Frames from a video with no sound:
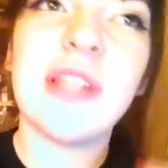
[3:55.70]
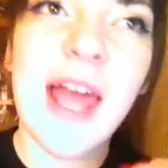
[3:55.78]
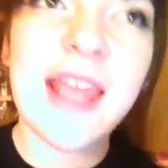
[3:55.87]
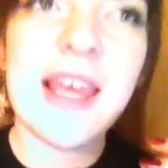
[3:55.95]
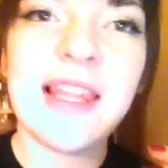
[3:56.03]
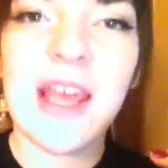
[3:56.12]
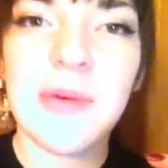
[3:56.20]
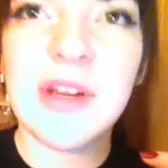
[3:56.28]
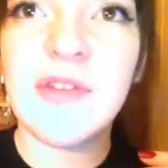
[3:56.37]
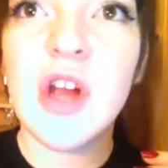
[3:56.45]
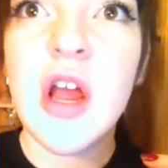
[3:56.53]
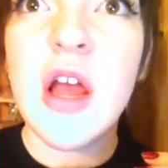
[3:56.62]
like it, like I would
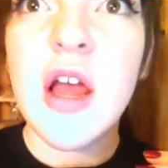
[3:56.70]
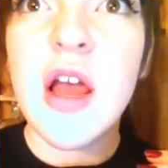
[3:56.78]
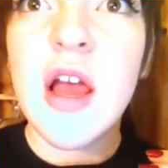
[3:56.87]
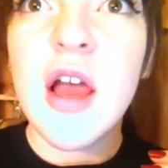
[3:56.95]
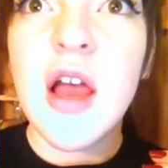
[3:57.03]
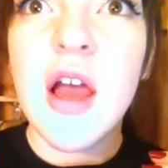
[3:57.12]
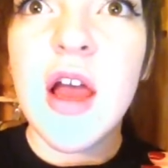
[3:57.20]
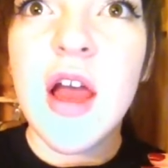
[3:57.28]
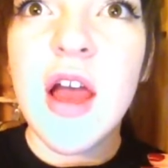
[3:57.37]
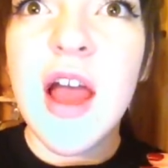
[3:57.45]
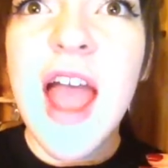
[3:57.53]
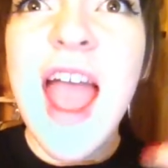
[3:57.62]
never.
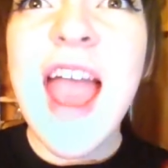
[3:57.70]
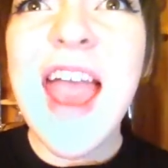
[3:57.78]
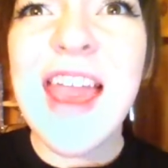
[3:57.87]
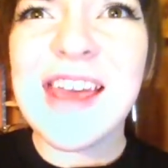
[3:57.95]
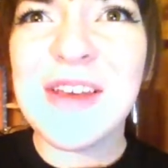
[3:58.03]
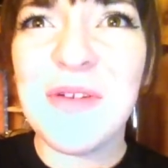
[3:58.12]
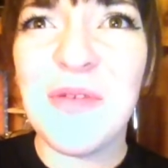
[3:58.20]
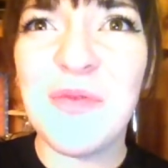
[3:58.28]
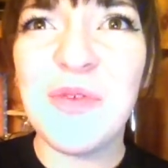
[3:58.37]
Hey!